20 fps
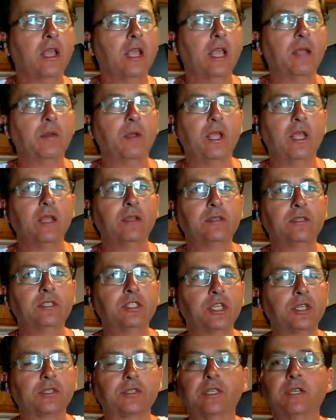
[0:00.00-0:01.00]
It
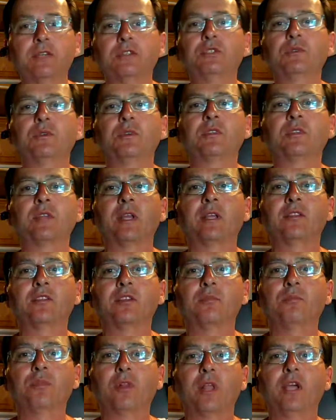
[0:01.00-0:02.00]
just gives you a sense
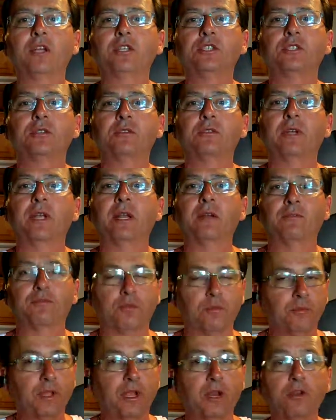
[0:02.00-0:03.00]
of pleasure, and
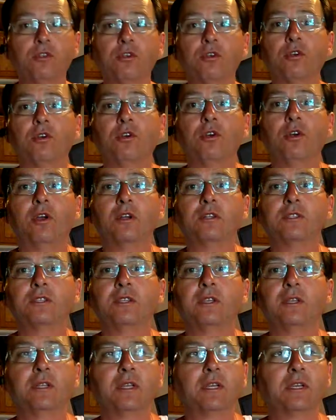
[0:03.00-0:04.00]
from there you're hooked,
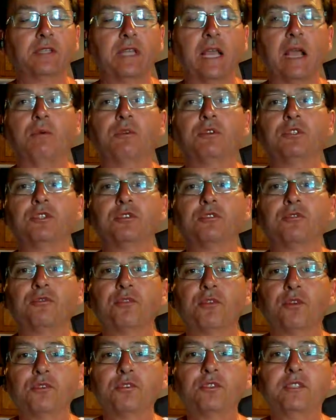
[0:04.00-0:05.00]
because that was your
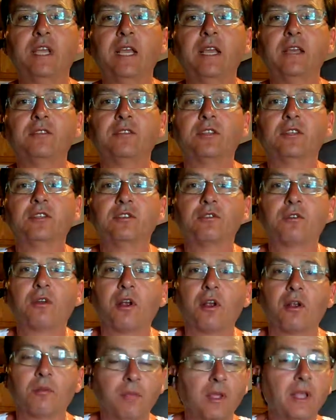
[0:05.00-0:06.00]
first taste in your
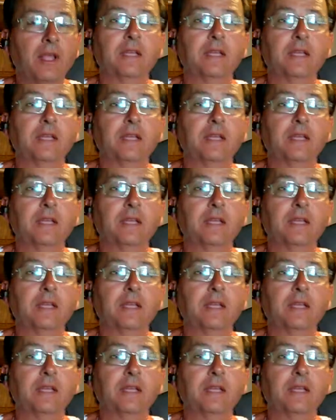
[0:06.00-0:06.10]
arm.